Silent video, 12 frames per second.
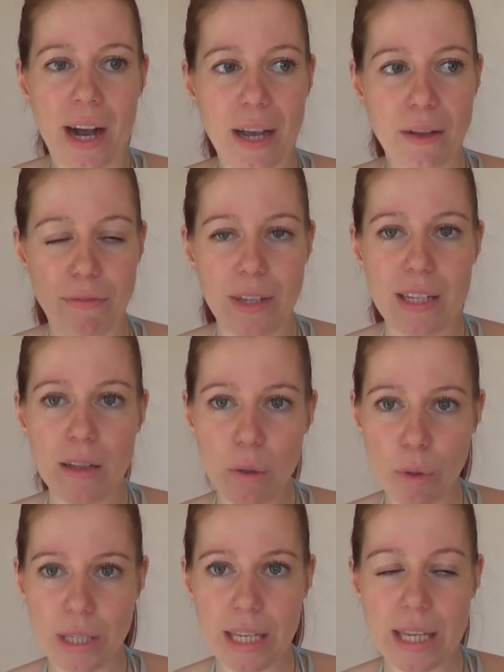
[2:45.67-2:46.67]
I feed
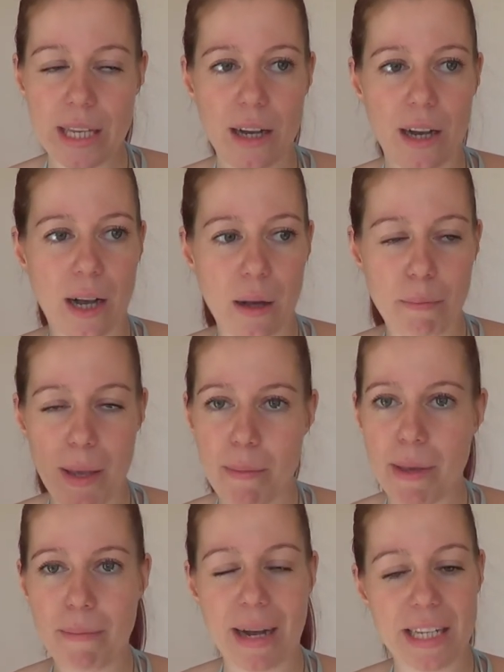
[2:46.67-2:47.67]
Luki uh,
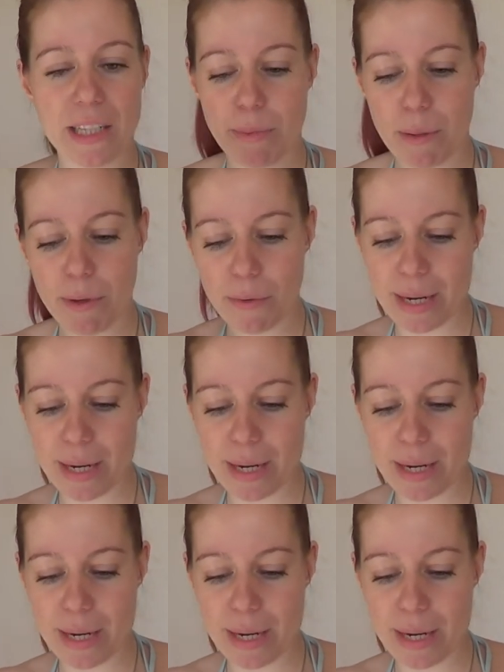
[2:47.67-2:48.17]
baby mice, baby